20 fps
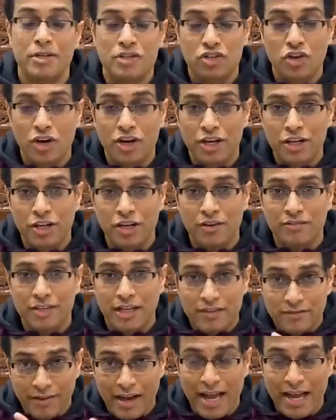majority of
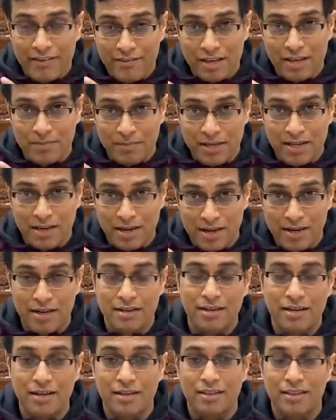that 5-year period
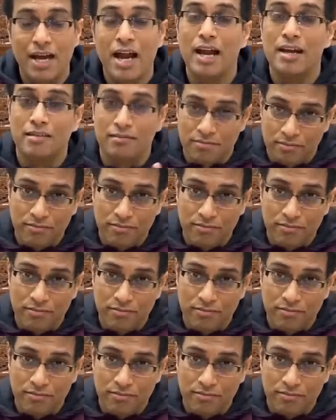return that